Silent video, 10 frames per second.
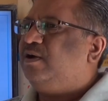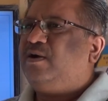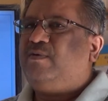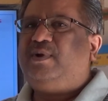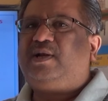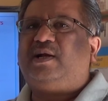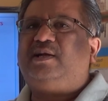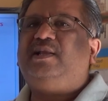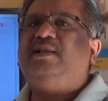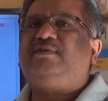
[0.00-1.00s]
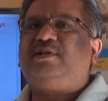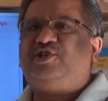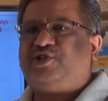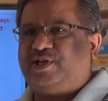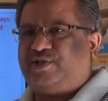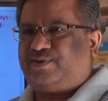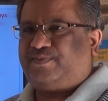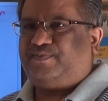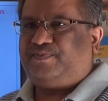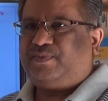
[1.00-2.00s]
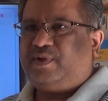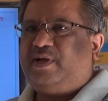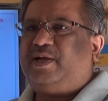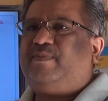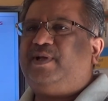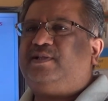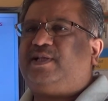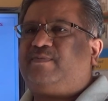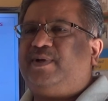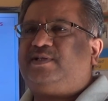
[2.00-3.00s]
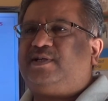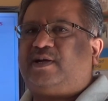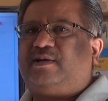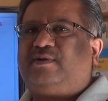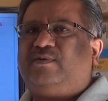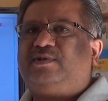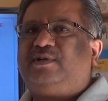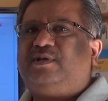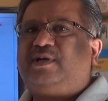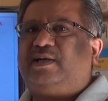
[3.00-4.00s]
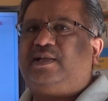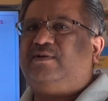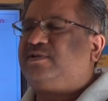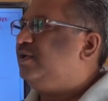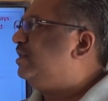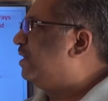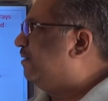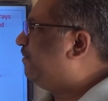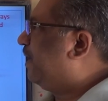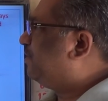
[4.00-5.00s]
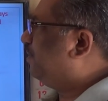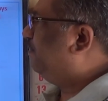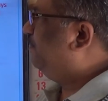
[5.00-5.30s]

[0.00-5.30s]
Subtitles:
will continuously change. That means it undergoes continuously the refraction.